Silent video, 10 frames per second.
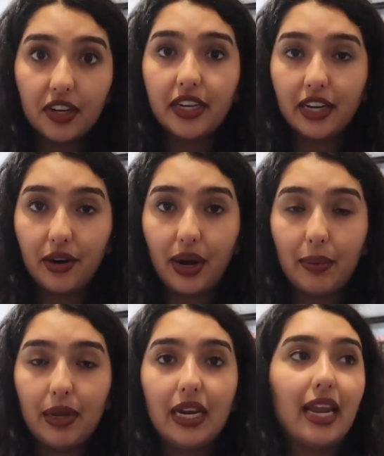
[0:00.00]
You know what I
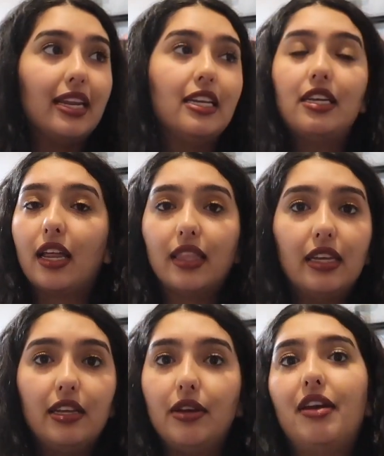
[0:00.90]
mean? And
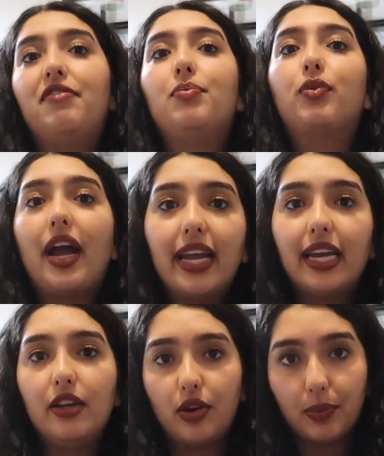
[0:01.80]
nothing, if you break it,
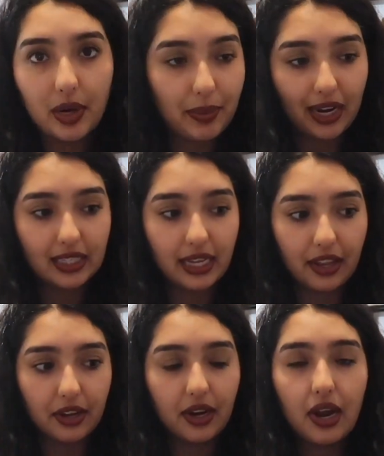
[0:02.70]
you can put it back together.